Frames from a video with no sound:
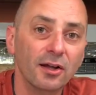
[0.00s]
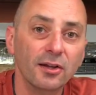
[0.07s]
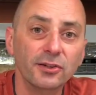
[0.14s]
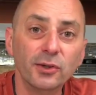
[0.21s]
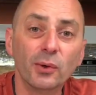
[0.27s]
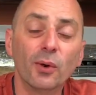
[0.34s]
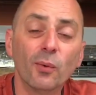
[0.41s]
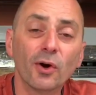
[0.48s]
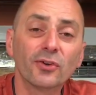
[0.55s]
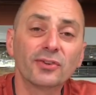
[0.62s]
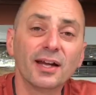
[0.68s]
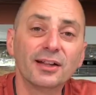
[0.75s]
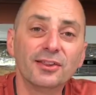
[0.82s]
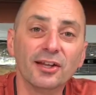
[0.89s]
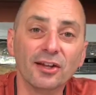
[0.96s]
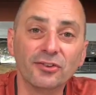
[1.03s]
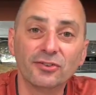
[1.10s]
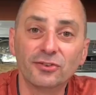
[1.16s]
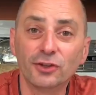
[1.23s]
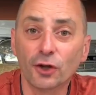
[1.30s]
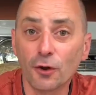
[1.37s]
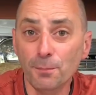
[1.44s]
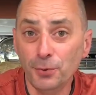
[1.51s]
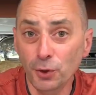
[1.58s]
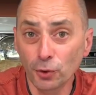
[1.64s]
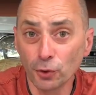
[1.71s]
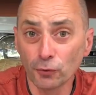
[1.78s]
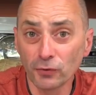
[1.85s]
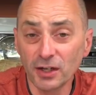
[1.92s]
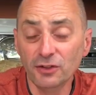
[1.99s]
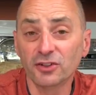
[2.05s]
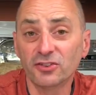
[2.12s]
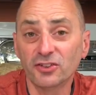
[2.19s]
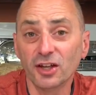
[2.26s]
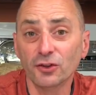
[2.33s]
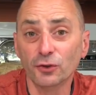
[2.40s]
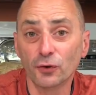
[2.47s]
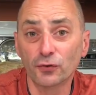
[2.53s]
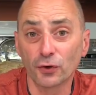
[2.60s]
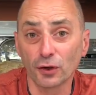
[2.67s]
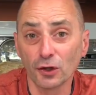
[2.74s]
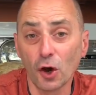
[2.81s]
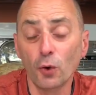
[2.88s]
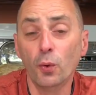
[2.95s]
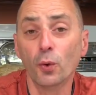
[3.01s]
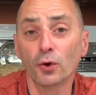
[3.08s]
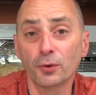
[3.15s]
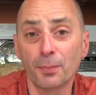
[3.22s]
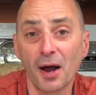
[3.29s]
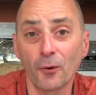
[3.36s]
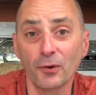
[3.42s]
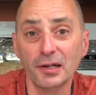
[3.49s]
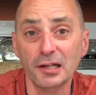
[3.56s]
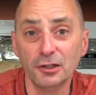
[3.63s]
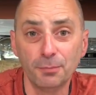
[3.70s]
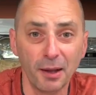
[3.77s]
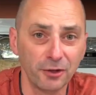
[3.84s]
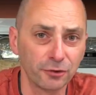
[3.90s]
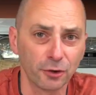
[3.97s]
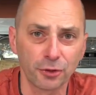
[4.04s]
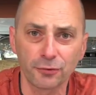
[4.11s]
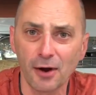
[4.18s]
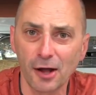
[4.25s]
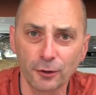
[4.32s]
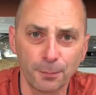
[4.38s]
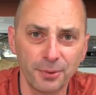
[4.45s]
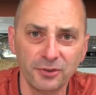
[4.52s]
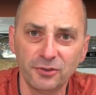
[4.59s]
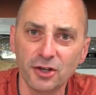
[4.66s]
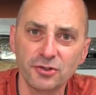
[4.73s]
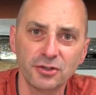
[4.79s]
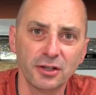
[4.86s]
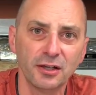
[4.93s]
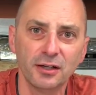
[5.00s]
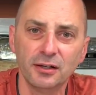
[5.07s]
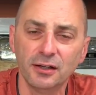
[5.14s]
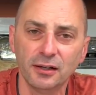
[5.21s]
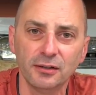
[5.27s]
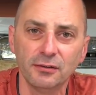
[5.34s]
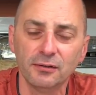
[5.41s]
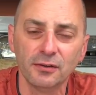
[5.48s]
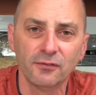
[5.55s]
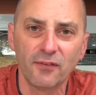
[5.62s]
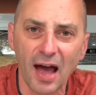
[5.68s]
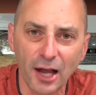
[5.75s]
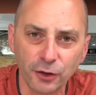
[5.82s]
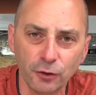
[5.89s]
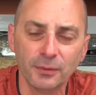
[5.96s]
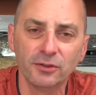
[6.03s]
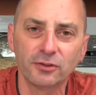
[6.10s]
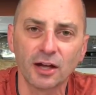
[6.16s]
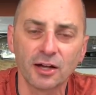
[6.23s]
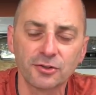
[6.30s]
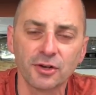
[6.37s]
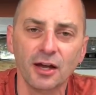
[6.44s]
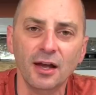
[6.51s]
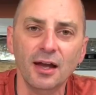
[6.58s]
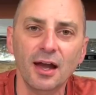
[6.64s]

So it works like this. The computer reads a signal for low horsepower needs based on throttle position and vacuum and such,